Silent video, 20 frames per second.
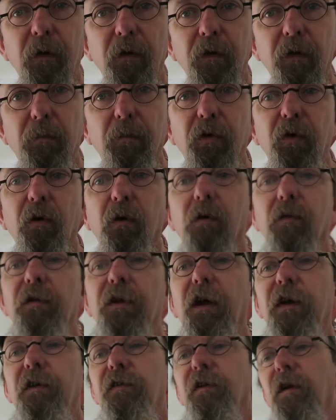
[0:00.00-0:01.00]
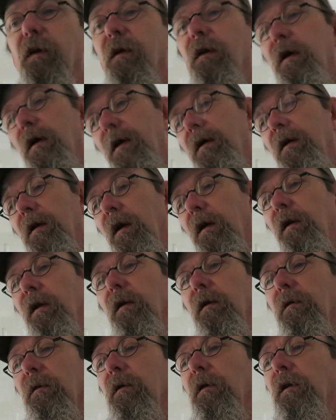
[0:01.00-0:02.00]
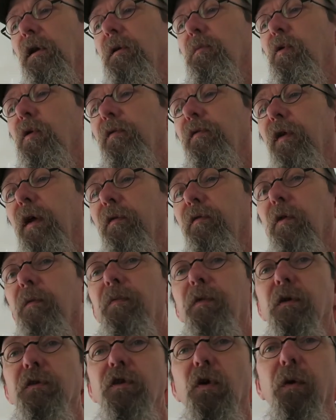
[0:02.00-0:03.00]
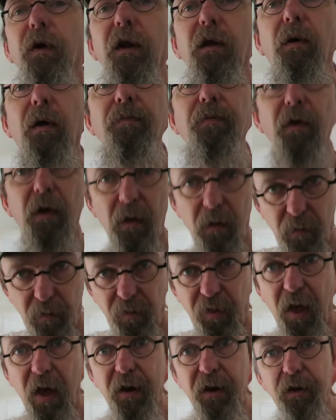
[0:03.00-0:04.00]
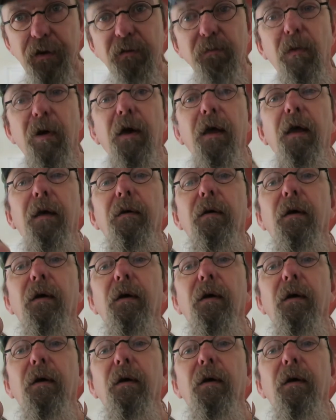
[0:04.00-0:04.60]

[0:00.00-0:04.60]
The Maduro takes it a little a little more flavor. So anyway, that is my